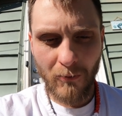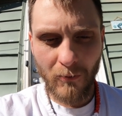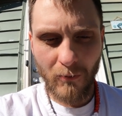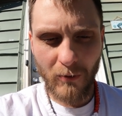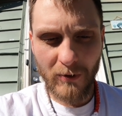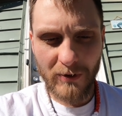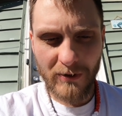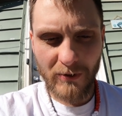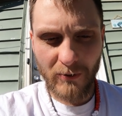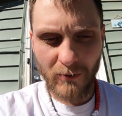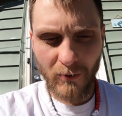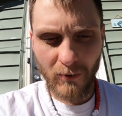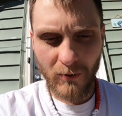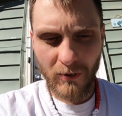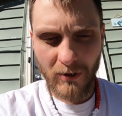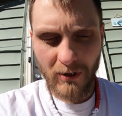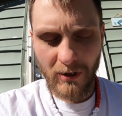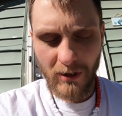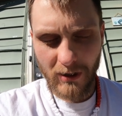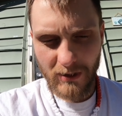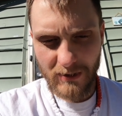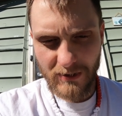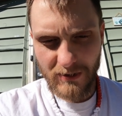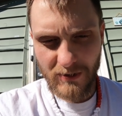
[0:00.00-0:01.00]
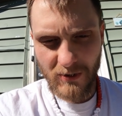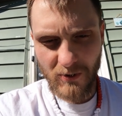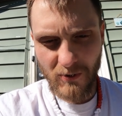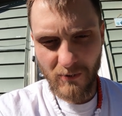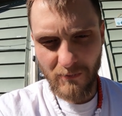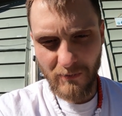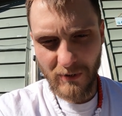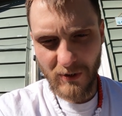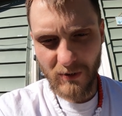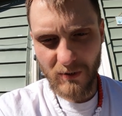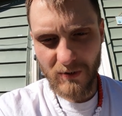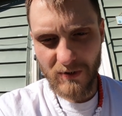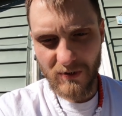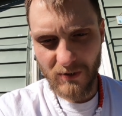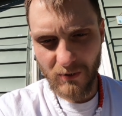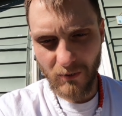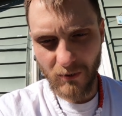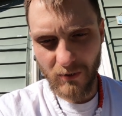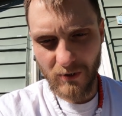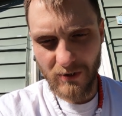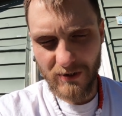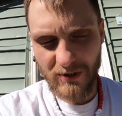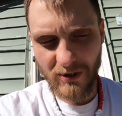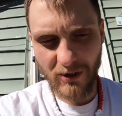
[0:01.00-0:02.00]
When your two middle
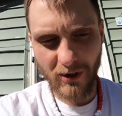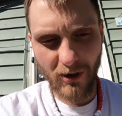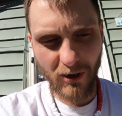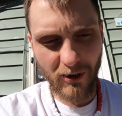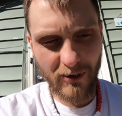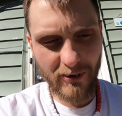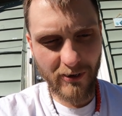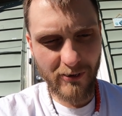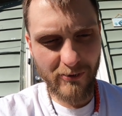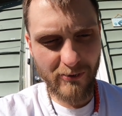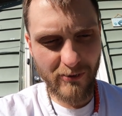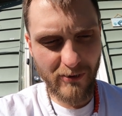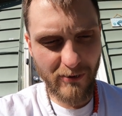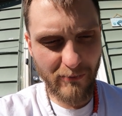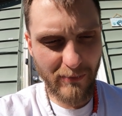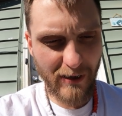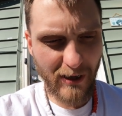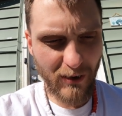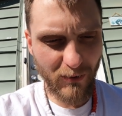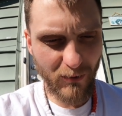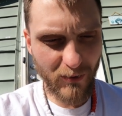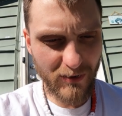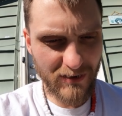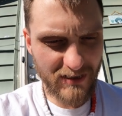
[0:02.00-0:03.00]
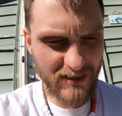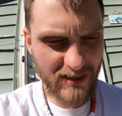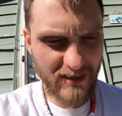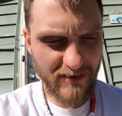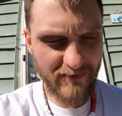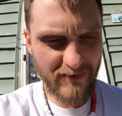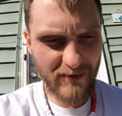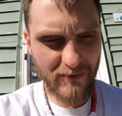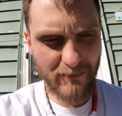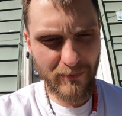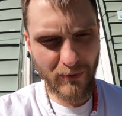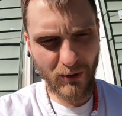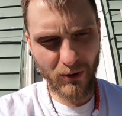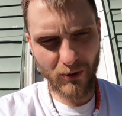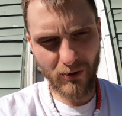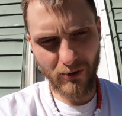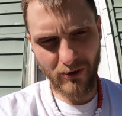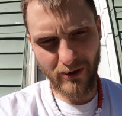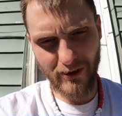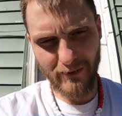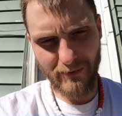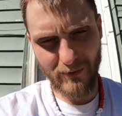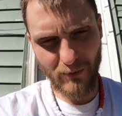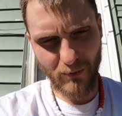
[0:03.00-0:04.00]
schoolers are arguing about what TV
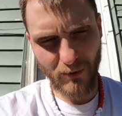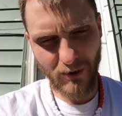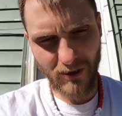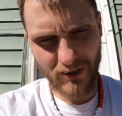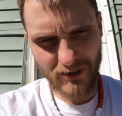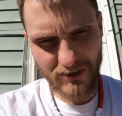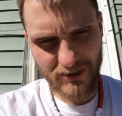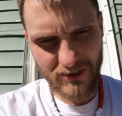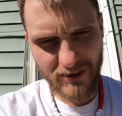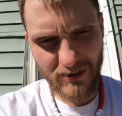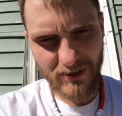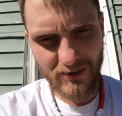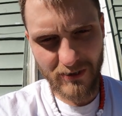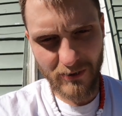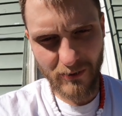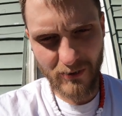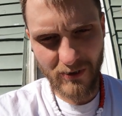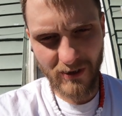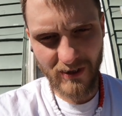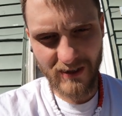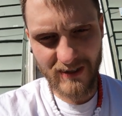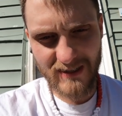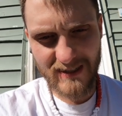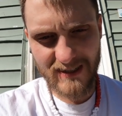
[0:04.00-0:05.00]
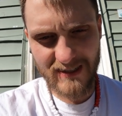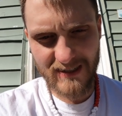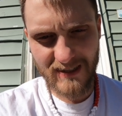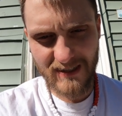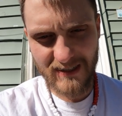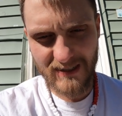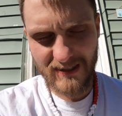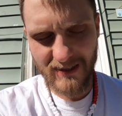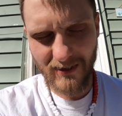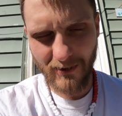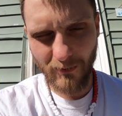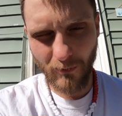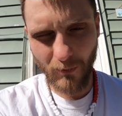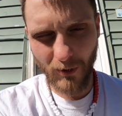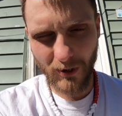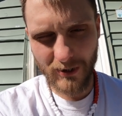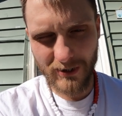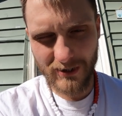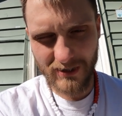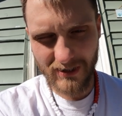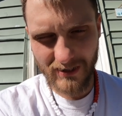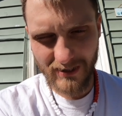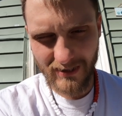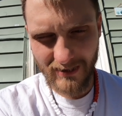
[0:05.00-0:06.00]
program to watch, you could insist on
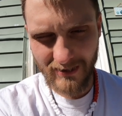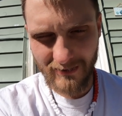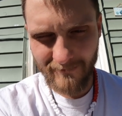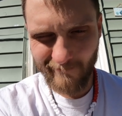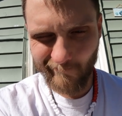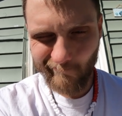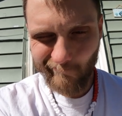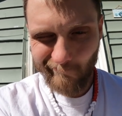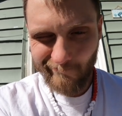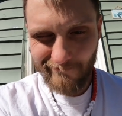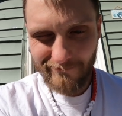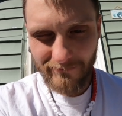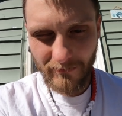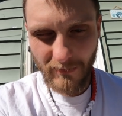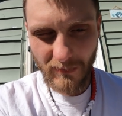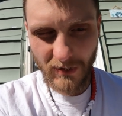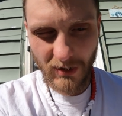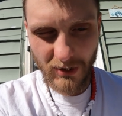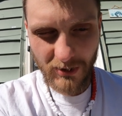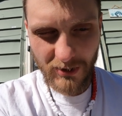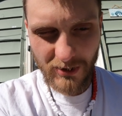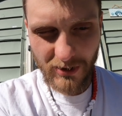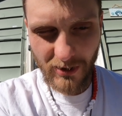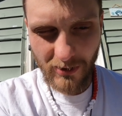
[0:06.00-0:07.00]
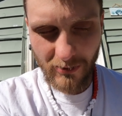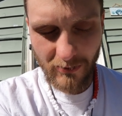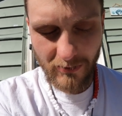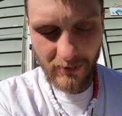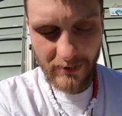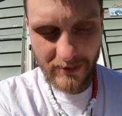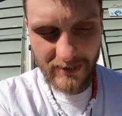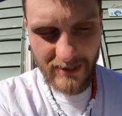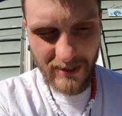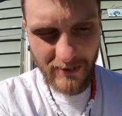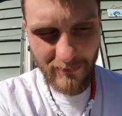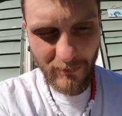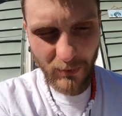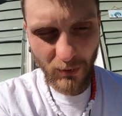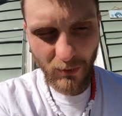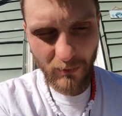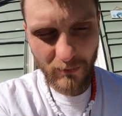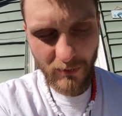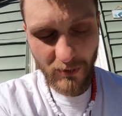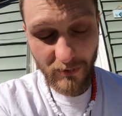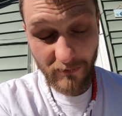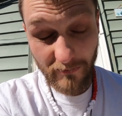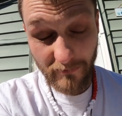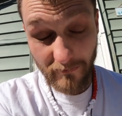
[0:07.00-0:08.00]
watching the Shirley Temple
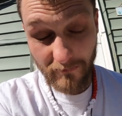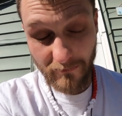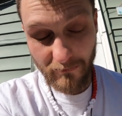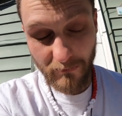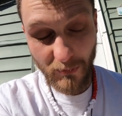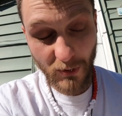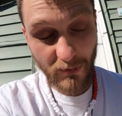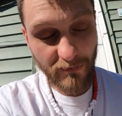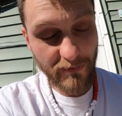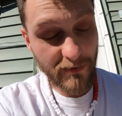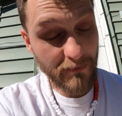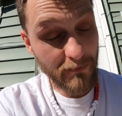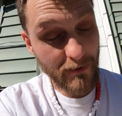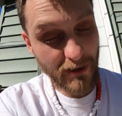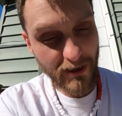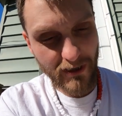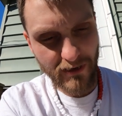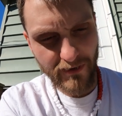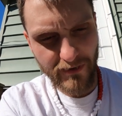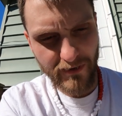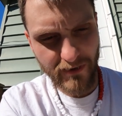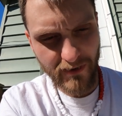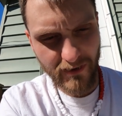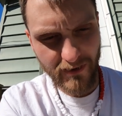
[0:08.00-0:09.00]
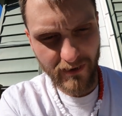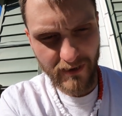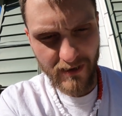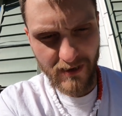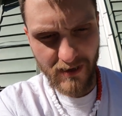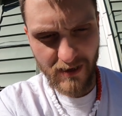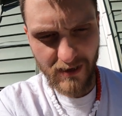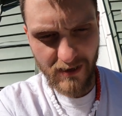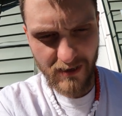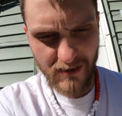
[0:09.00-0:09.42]
movie marathon.